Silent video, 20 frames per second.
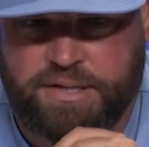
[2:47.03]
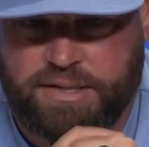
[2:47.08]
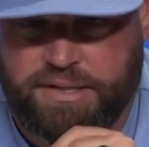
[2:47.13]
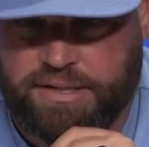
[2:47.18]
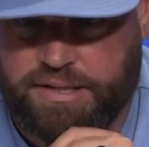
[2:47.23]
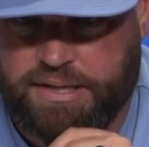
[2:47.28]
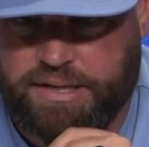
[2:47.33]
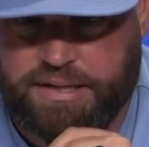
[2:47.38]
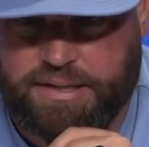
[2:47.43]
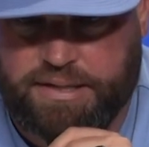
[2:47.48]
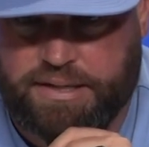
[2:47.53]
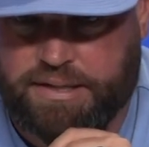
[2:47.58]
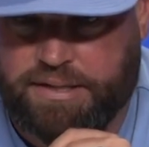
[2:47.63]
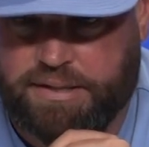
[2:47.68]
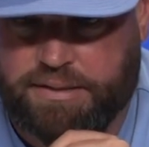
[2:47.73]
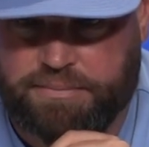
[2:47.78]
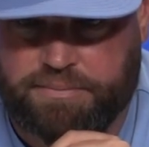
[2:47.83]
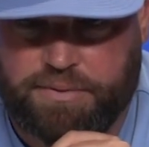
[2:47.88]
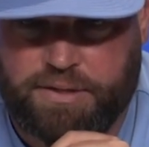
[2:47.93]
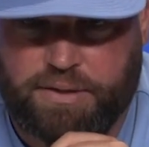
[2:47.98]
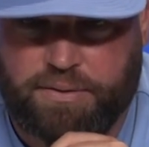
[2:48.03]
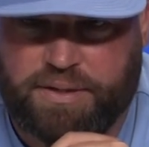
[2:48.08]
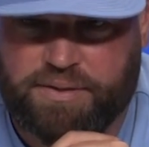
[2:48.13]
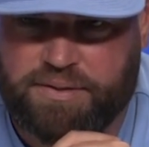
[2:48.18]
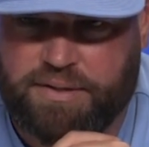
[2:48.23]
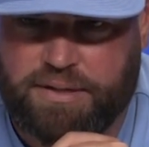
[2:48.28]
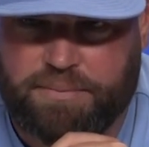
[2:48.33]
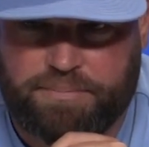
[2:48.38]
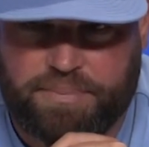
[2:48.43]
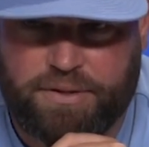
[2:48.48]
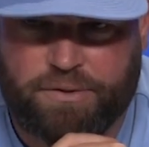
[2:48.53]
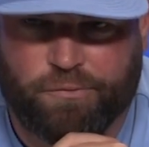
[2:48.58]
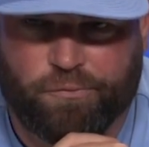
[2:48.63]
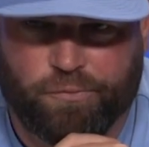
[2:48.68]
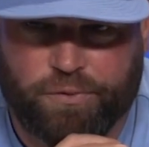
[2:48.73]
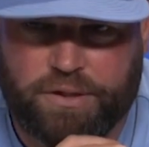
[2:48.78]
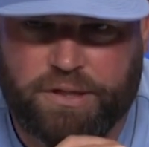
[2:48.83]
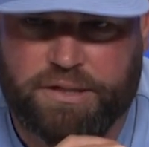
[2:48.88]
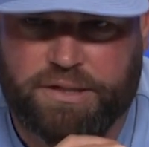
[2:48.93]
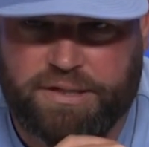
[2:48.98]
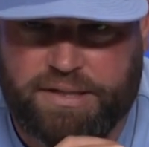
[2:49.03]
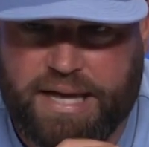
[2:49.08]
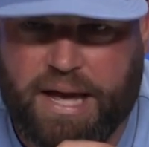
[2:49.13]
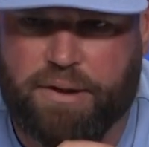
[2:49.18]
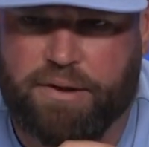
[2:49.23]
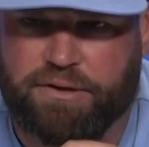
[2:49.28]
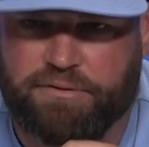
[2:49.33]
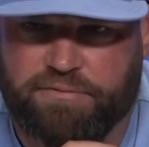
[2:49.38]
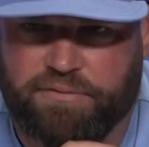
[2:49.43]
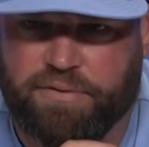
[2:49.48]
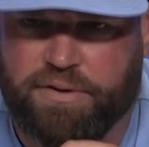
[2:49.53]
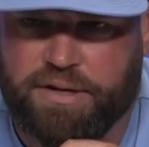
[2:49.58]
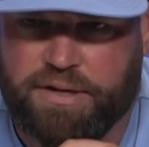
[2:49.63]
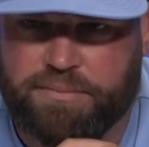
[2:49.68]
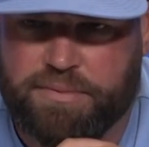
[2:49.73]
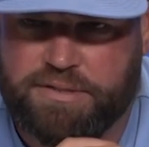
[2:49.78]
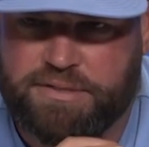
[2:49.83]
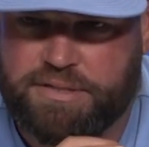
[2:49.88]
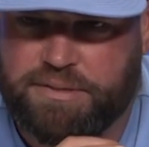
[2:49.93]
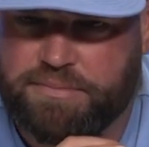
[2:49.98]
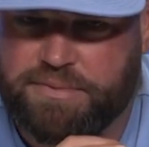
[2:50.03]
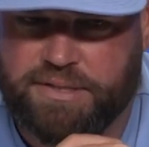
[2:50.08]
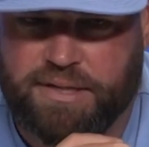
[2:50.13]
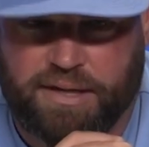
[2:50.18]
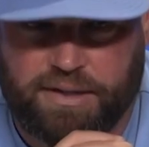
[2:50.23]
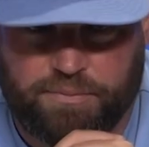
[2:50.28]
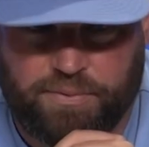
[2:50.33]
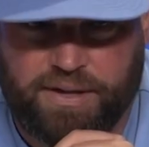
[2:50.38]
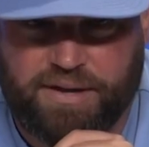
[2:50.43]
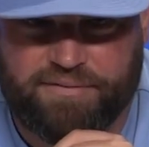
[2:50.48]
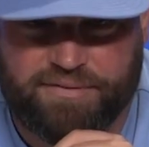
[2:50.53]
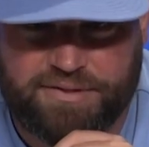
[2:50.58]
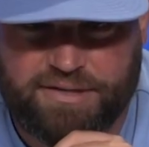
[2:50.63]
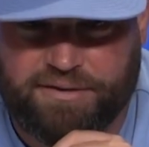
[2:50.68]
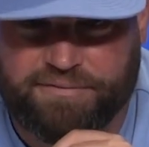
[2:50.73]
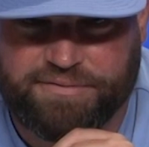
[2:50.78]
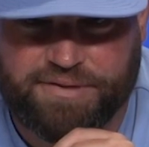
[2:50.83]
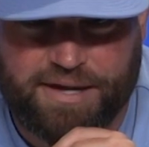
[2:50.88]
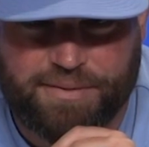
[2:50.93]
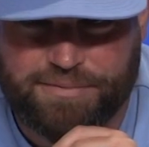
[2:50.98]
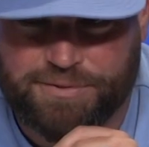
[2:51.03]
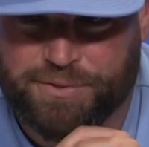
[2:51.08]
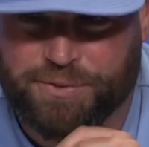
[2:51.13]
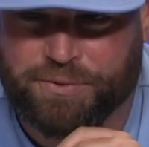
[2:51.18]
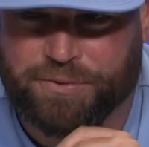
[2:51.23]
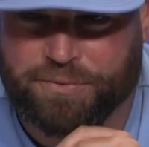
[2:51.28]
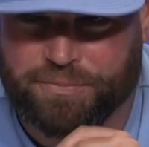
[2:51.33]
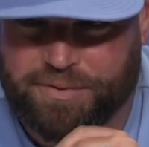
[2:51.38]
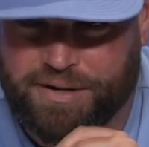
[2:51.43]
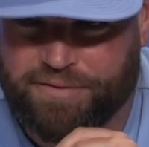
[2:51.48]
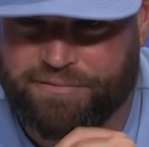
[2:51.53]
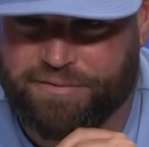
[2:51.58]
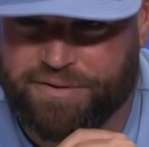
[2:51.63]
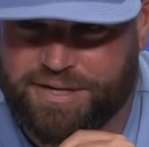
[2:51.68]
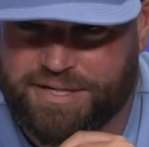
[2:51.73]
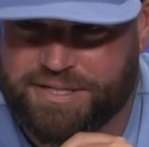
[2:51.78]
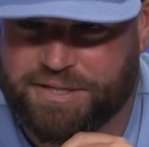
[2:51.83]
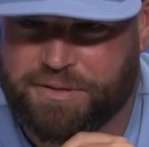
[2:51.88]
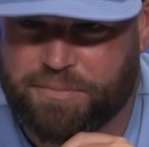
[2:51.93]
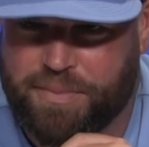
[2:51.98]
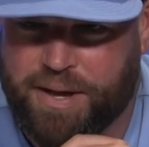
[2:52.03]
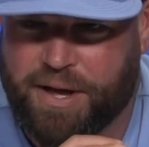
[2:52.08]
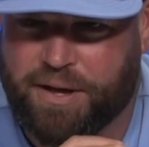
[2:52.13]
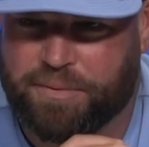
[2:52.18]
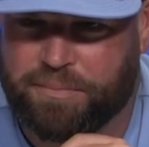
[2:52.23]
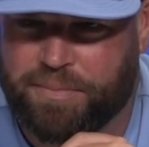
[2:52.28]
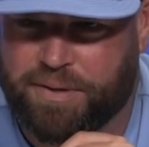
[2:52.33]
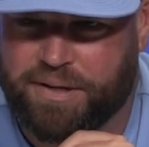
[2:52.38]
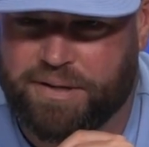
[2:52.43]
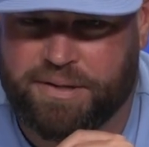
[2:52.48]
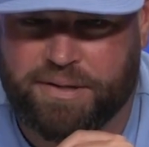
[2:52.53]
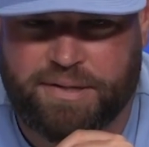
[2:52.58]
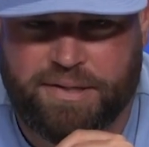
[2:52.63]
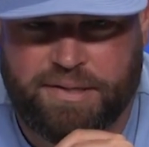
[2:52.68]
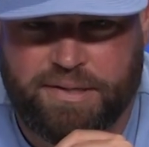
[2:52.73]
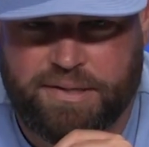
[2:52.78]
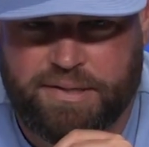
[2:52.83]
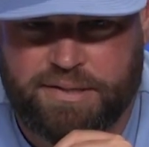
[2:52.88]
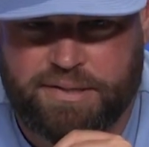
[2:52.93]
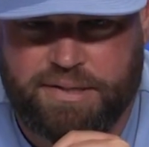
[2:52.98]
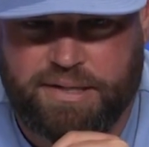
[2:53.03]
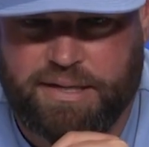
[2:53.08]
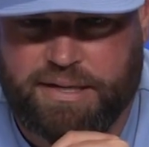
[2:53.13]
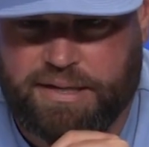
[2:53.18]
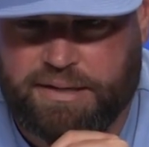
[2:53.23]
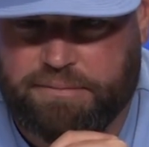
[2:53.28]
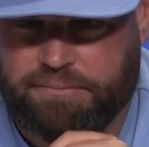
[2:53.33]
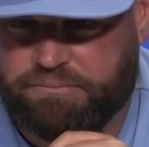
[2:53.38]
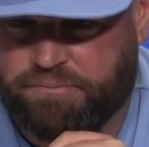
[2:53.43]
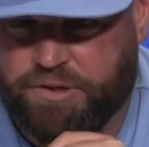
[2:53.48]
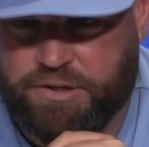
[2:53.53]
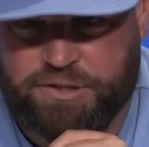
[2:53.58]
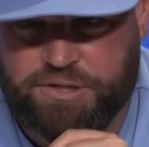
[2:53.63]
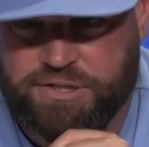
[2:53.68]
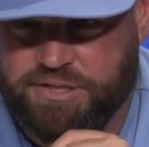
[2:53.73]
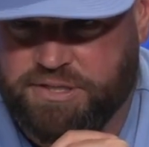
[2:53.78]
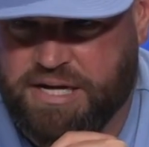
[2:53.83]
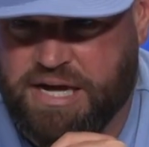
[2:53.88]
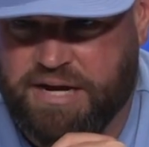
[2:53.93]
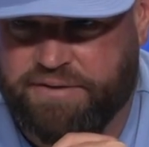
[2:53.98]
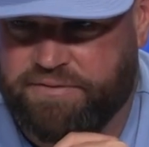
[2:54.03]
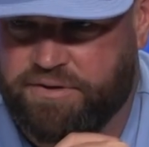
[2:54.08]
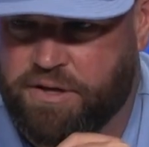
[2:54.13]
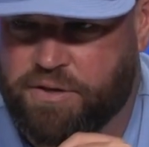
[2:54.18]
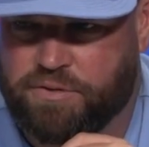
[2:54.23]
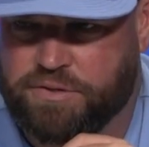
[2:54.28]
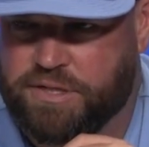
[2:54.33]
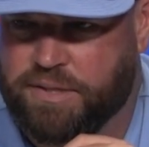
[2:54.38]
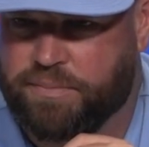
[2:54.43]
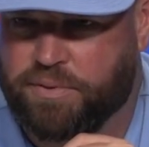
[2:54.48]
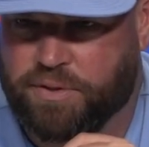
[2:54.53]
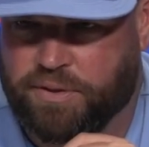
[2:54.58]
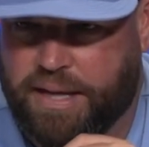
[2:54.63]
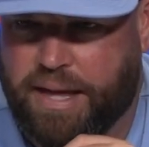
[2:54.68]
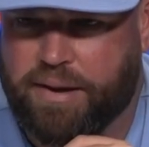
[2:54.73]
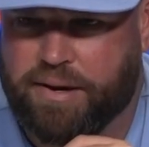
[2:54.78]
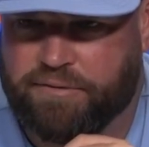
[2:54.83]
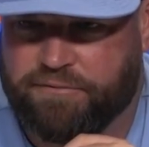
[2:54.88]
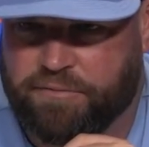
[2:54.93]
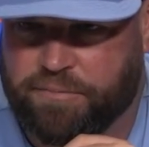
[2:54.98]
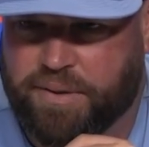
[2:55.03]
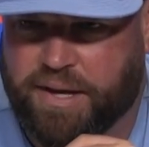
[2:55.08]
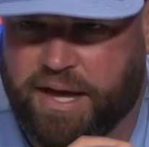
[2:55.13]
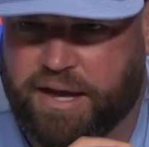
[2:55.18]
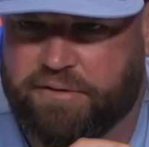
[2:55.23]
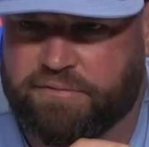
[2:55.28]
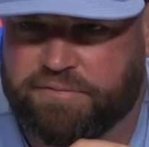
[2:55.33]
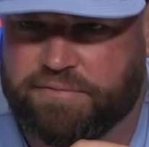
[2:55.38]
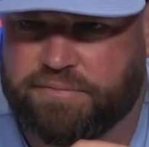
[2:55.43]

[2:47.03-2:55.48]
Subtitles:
and, you know, ended up being a really good outing for him. It seems like we have a tough time scoring whenever he's on the mound, but it's just kind of another typical outing from Kev.